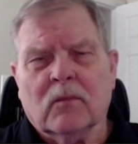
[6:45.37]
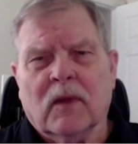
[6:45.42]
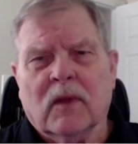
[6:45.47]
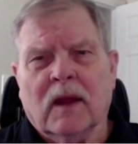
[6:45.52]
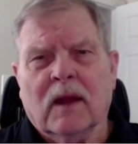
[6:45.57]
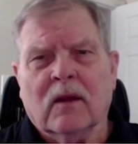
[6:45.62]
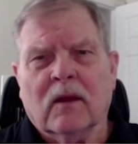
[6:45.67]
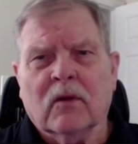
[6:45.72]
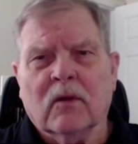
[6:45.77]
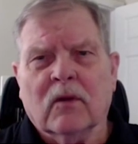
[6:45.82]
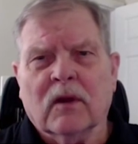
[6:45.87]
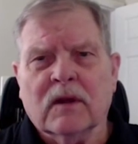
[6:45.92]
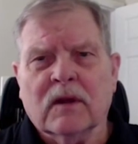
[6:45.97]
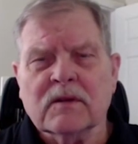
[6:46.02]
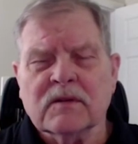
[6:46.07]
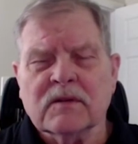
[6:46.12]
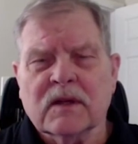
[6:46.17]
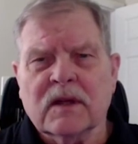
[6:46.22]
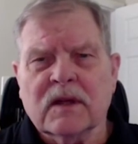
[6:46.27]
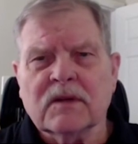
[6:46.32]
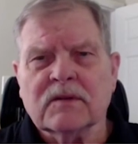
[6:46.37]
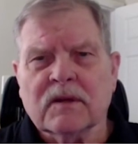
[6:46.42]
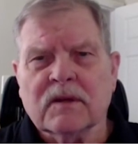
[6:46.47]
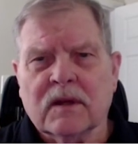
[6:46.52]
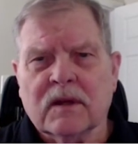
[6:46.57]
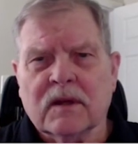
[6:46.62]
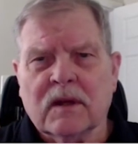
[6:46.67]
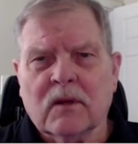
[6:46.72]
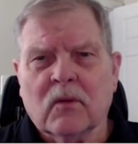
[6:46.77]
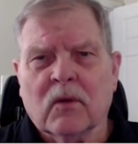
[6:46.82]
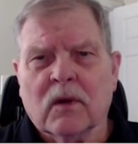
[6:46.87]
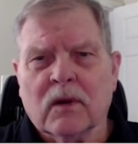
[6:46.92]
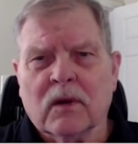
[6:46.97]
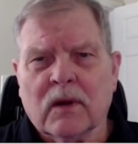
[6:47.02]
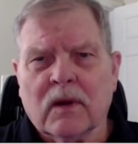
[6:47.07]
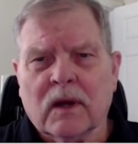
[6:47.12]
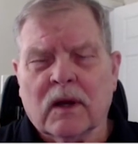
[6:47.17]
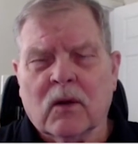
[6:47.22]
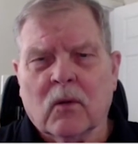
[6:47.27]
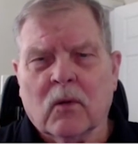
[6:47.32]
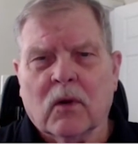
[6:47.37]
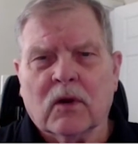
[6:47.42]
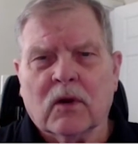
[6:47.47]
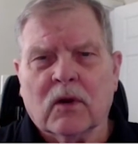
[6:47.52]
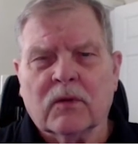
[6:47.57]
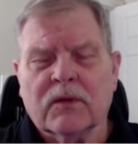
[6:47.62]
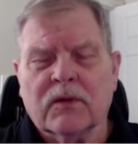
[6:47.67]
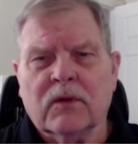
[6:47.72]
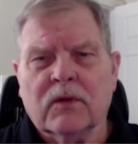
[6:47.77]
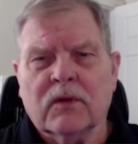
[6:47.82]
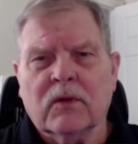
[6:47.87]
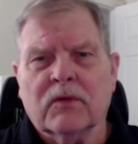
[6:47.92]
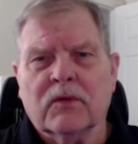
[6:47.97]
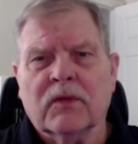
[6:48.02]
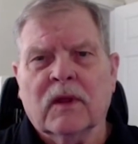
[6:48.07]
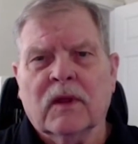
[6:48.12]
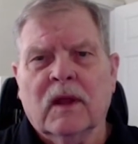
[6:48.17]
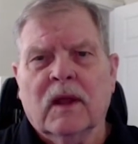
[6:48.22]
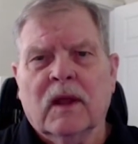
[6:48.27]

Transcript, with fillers: mile organization and he worked and he worked with youth